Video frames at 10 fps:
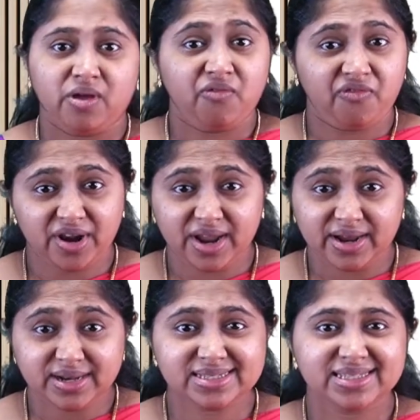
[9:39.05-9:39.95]

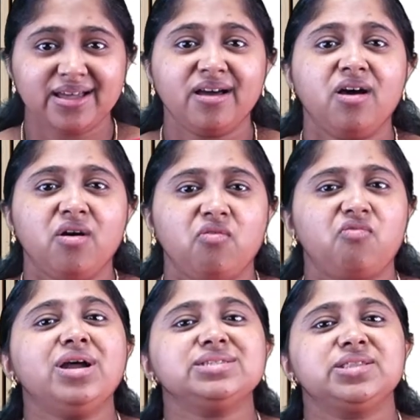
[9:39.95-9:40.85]
Friends,
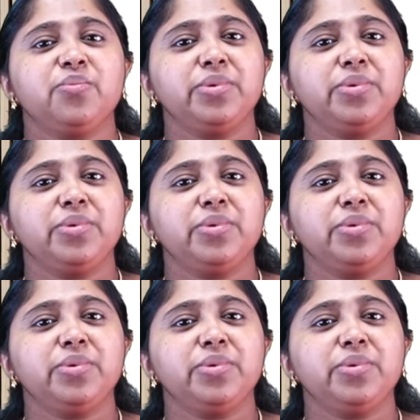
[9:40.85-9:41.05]
what's the